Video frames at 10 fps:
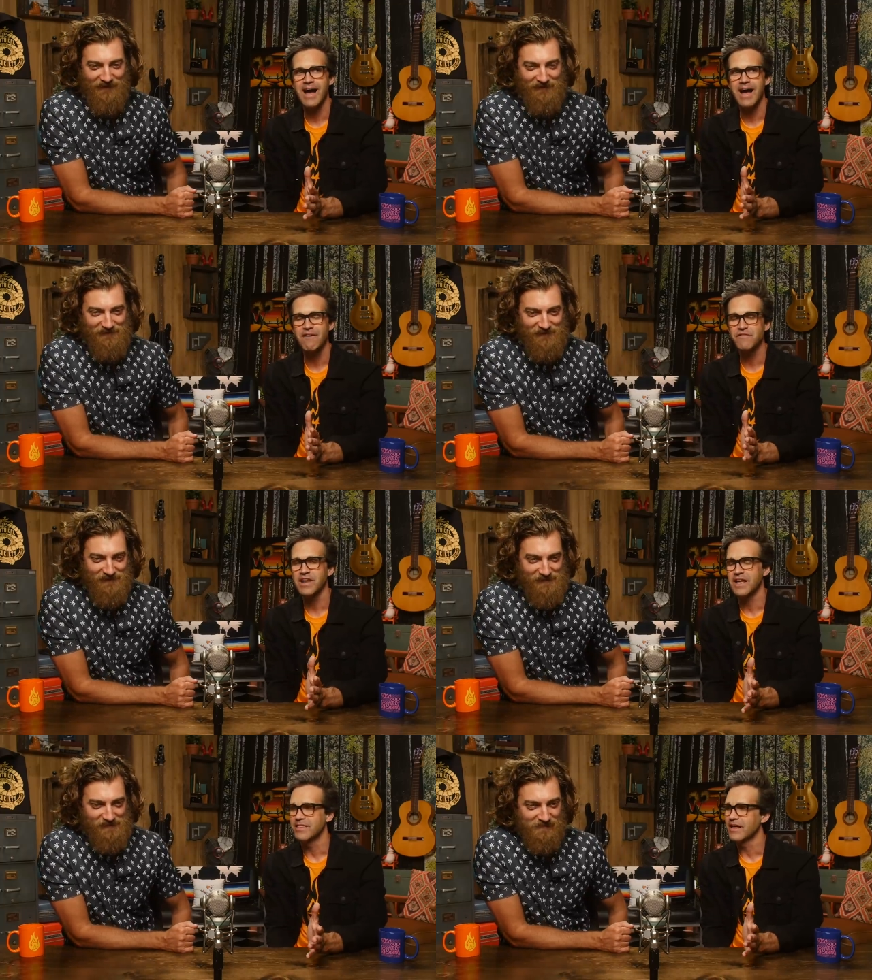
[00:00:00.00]
Speaker 1: I feel
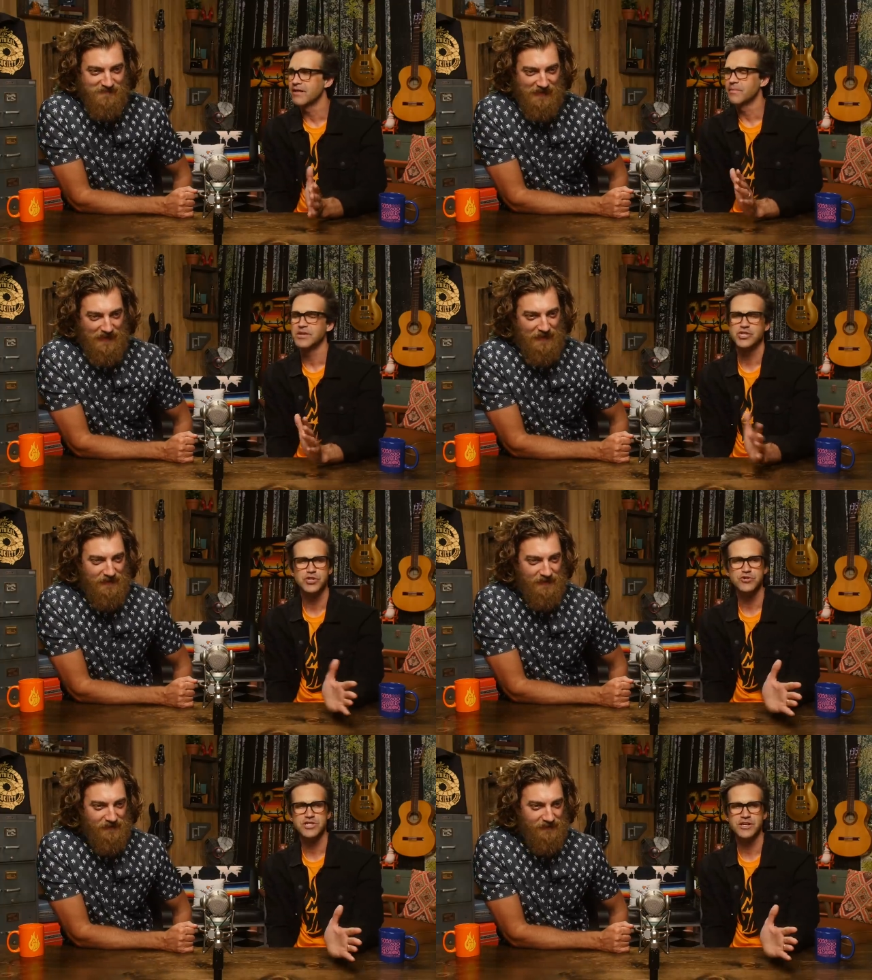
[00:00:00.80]
like, I mean, she
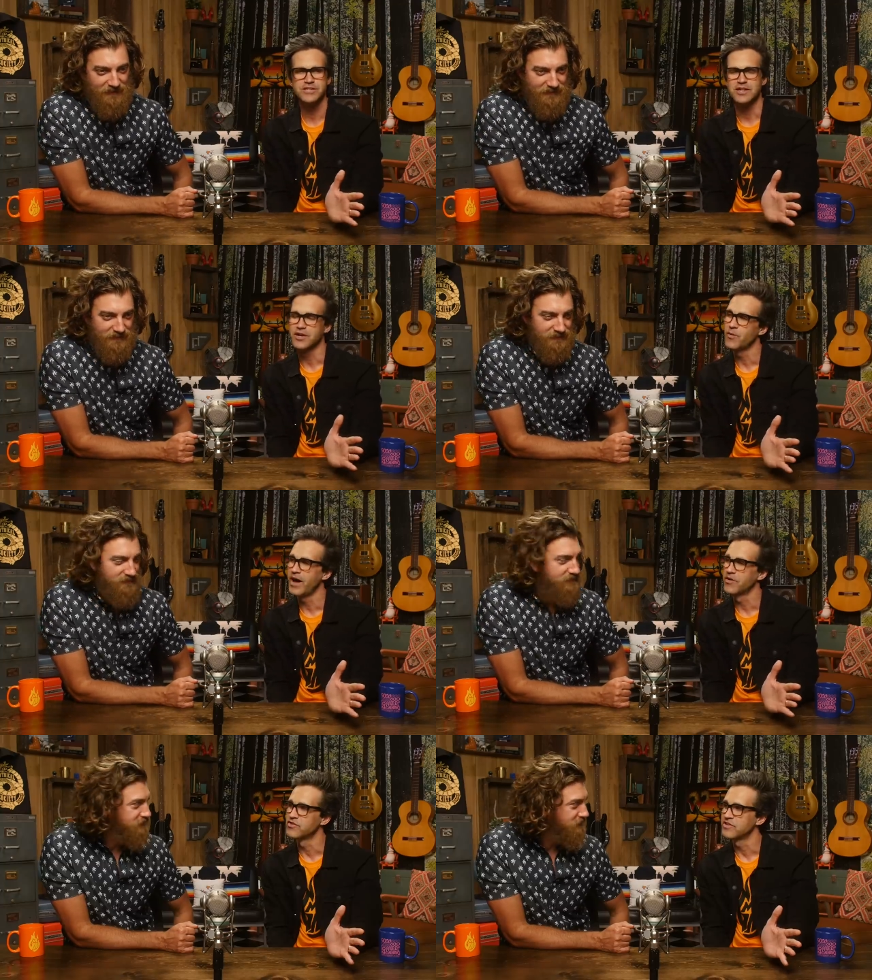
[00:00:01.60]
usually doesn't go
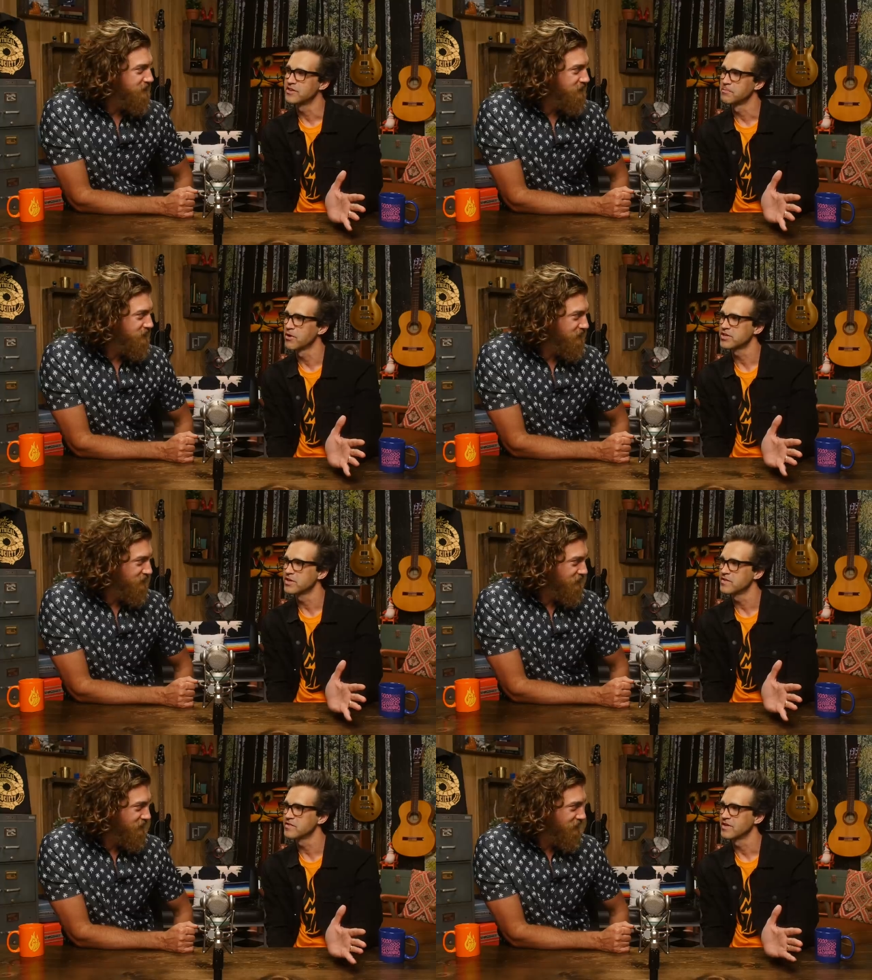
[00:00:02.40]
out and see the
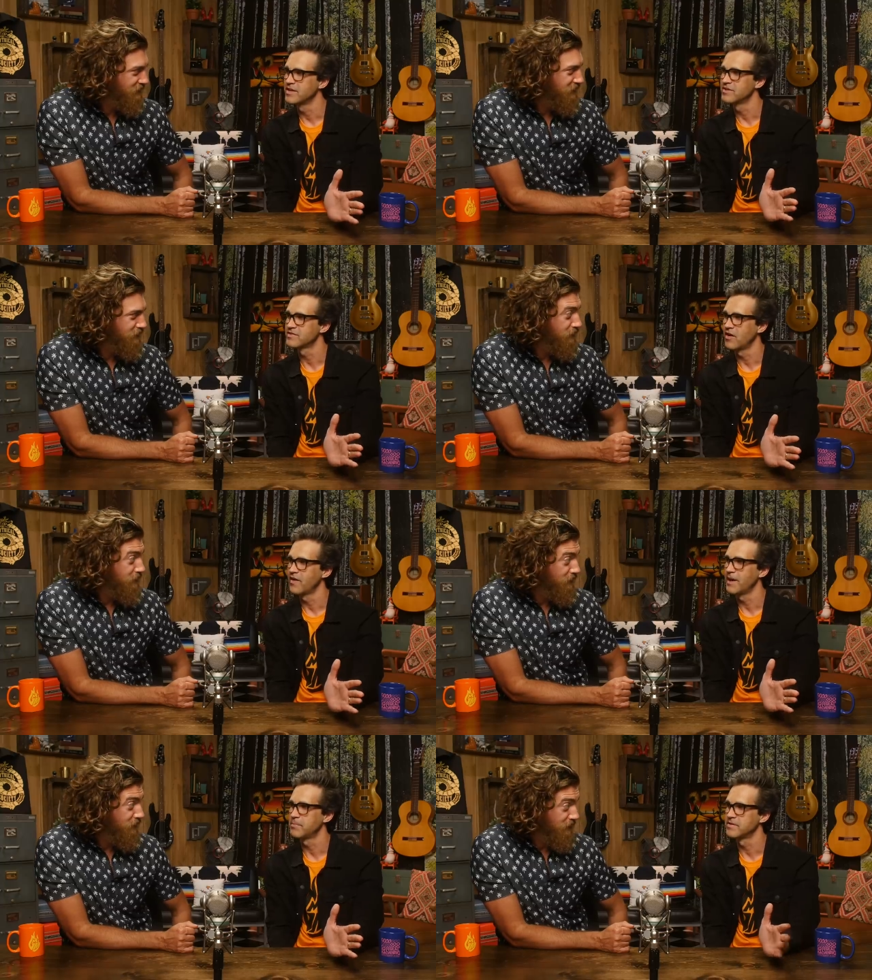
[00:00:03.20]
Mercedes. It just all
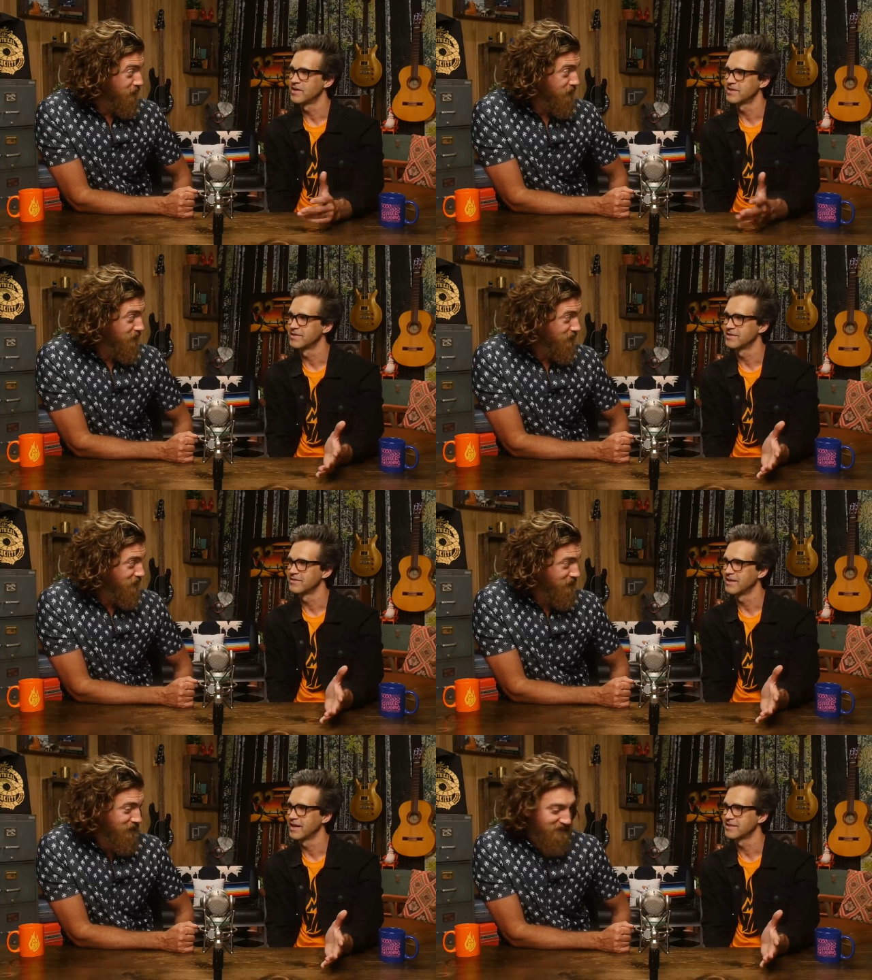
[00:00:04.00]
happens at the
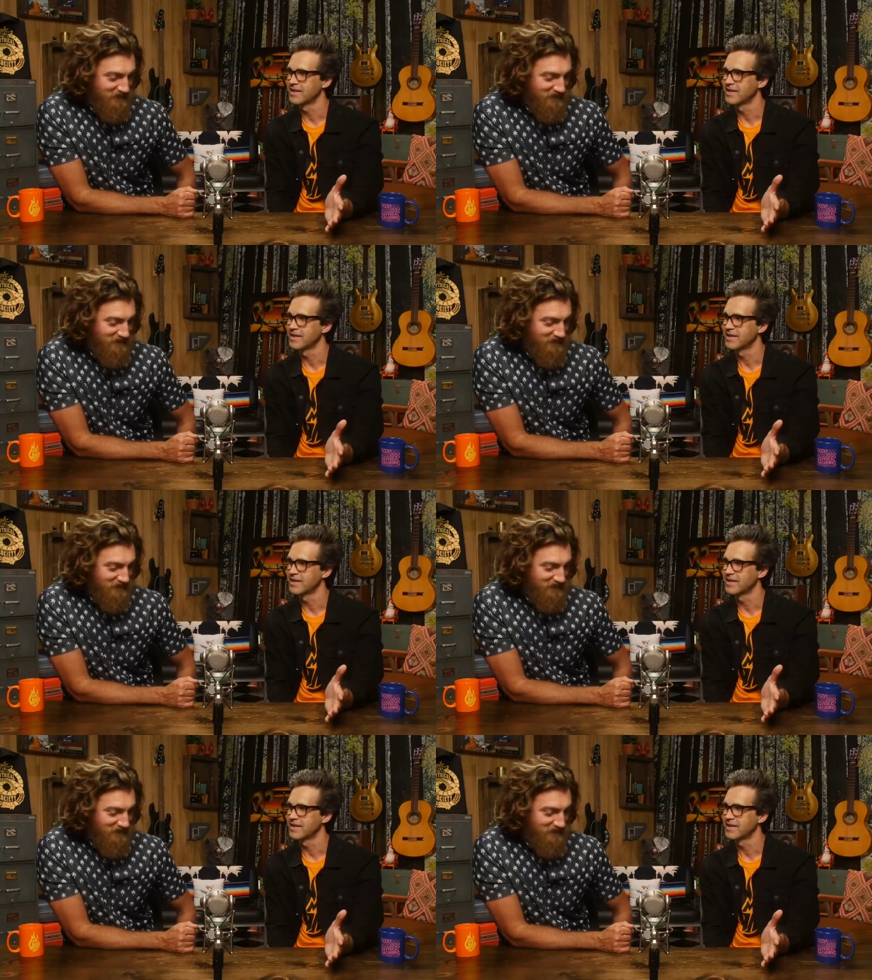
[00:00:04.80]
at